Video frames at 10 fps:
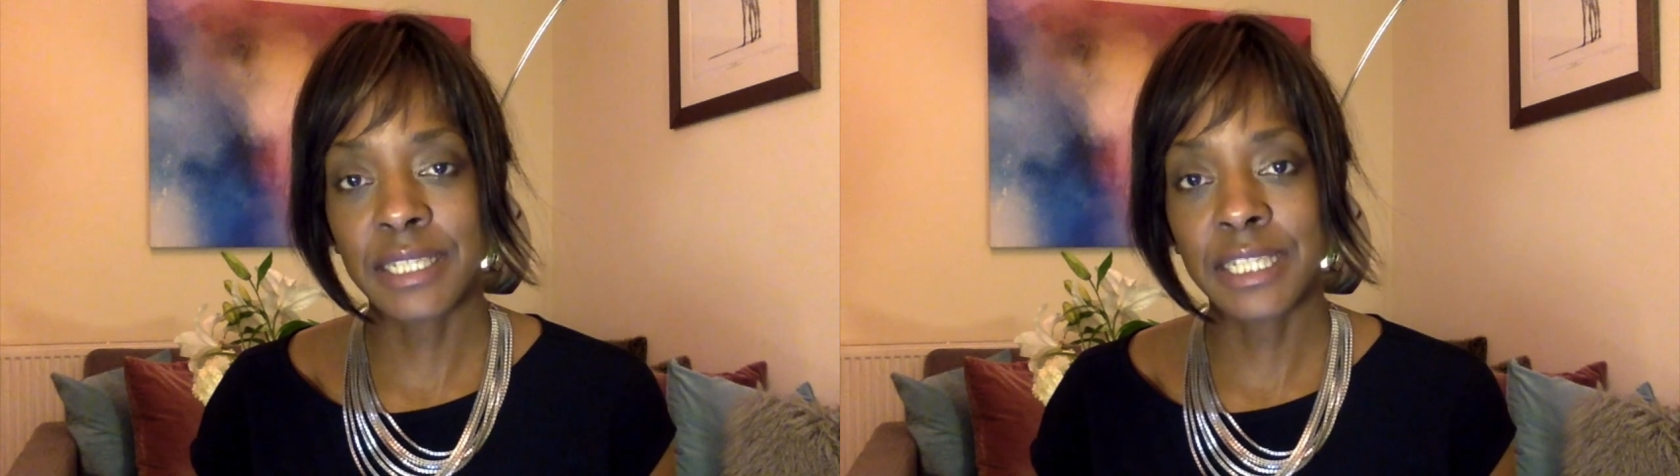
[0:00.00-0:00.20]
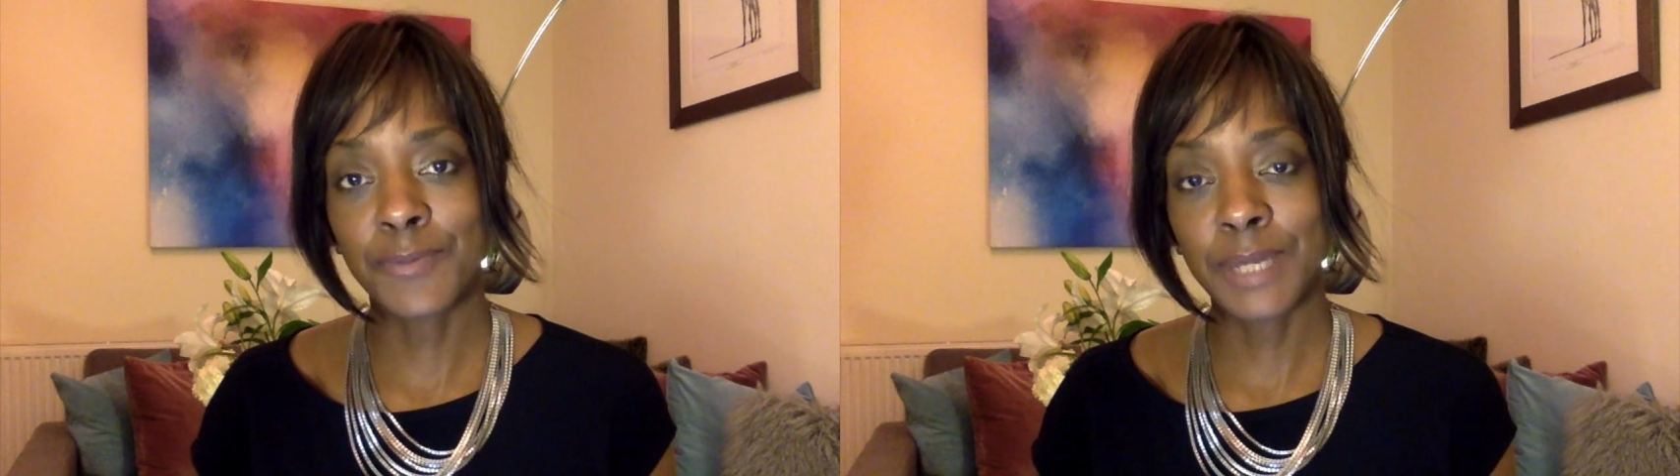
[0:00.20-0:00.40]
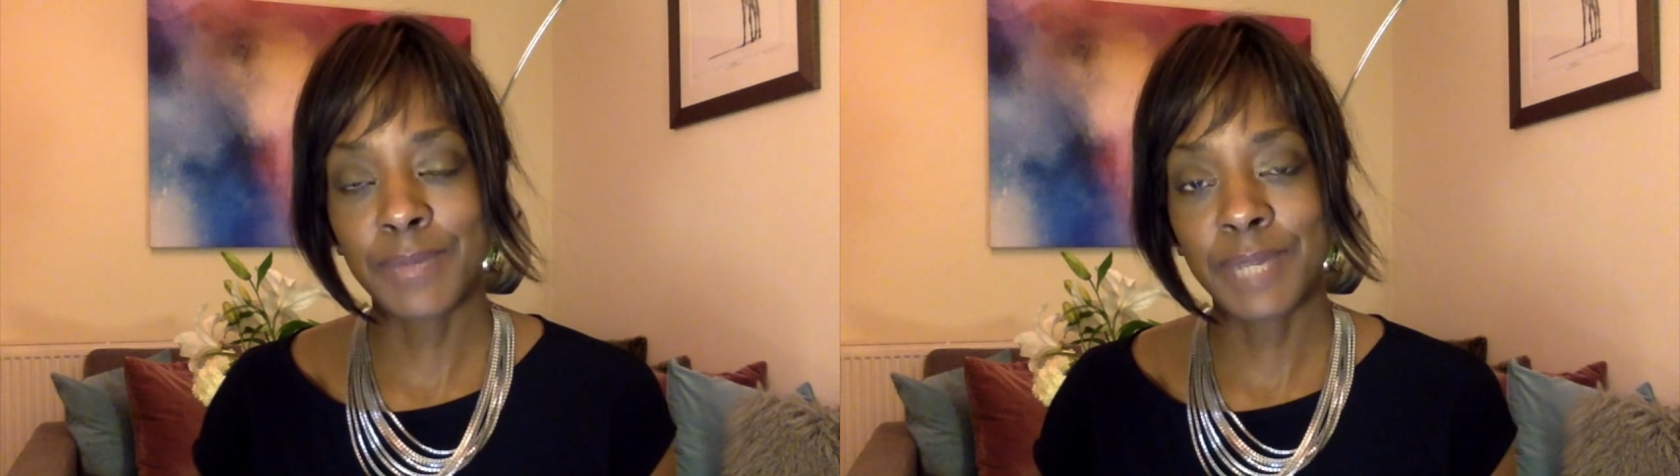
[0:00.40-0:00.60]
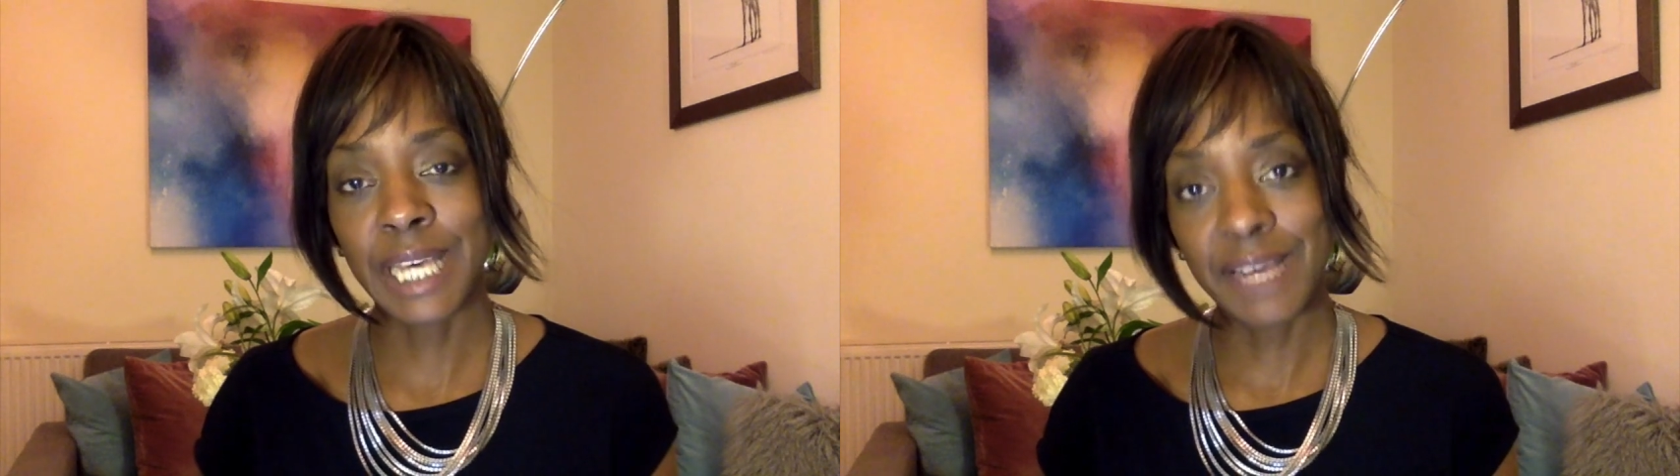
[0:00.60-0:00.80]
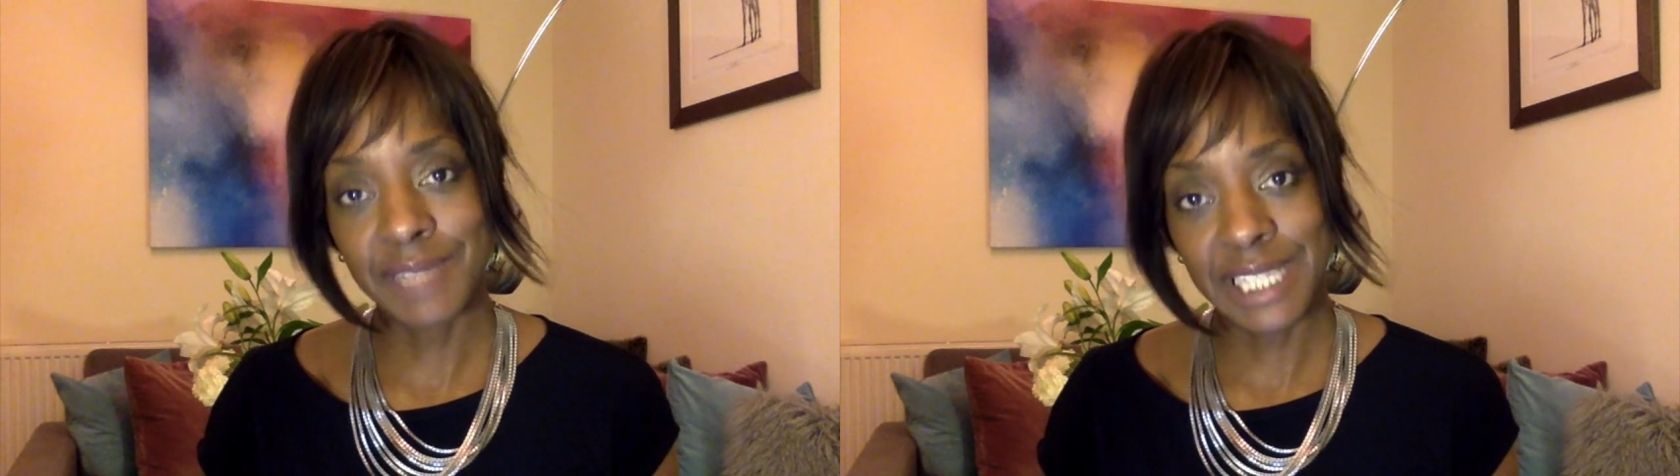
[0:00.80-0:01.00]
And if people
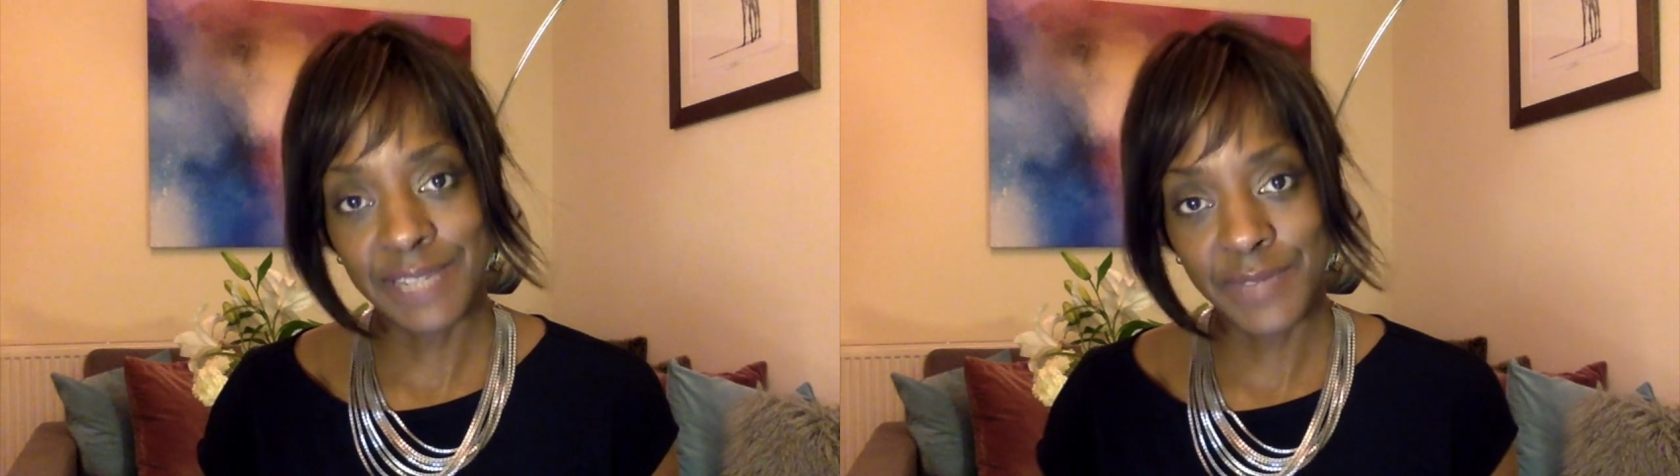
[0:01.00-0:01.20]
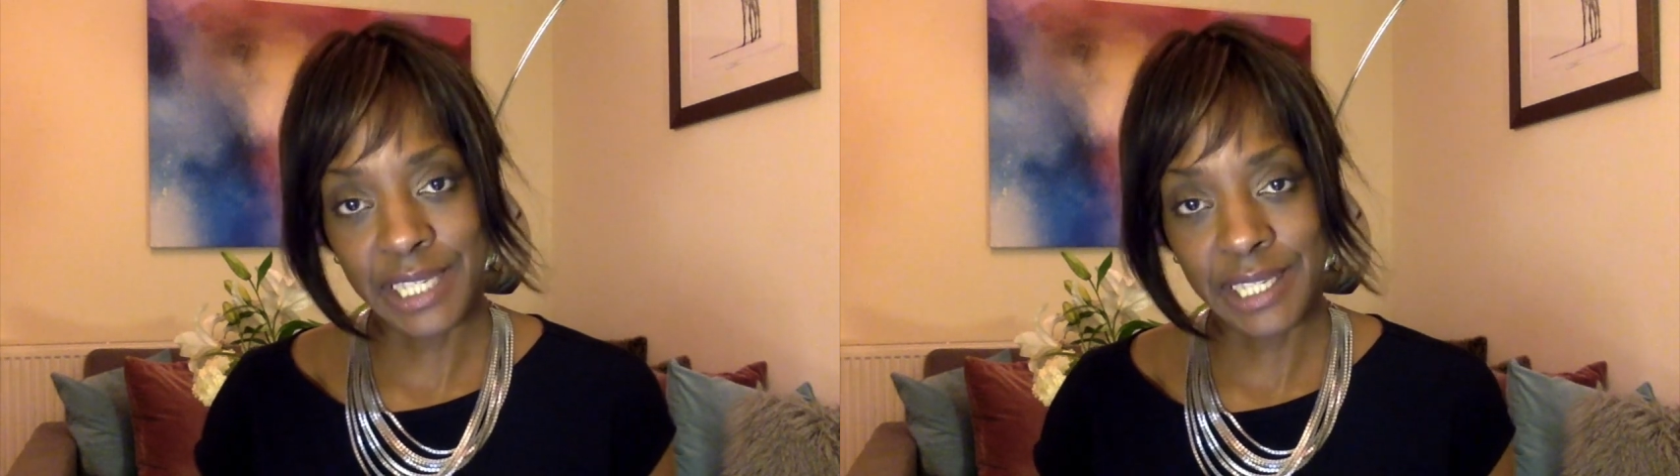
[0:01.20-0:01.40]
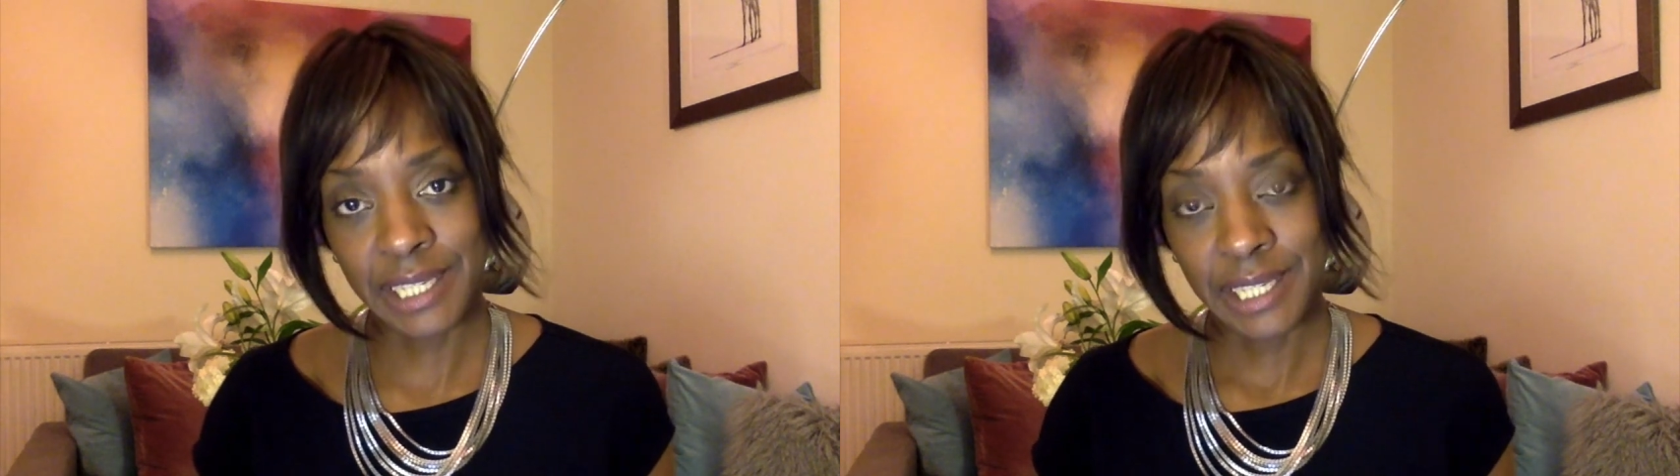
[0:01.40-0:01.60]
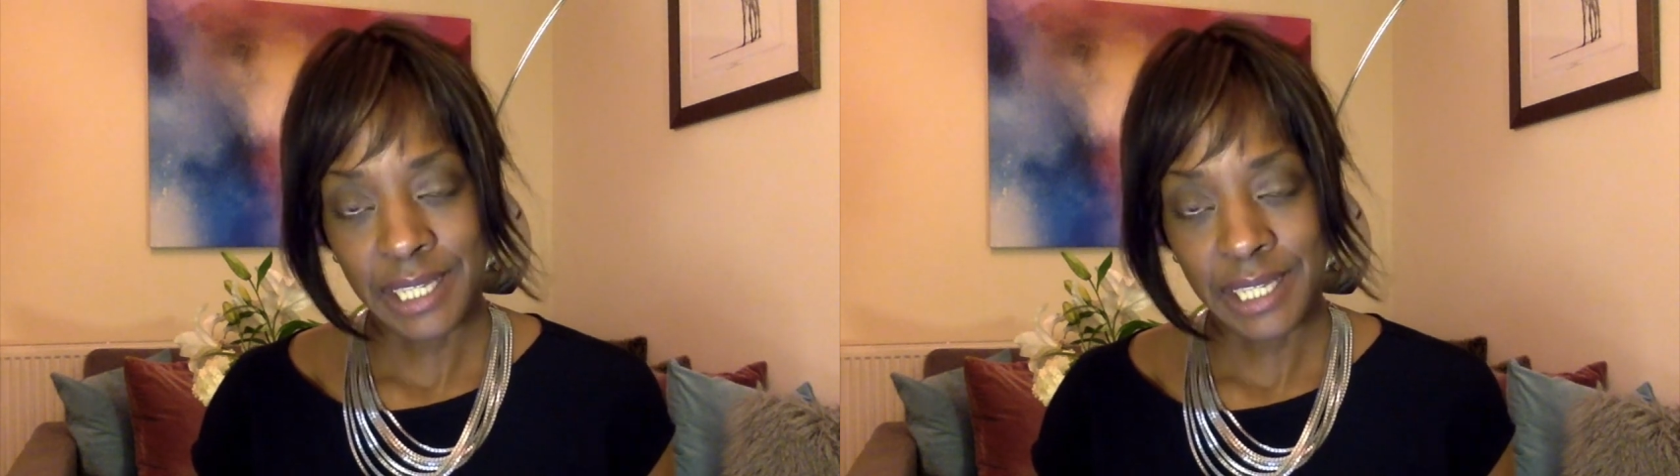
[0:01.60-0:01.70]
have left their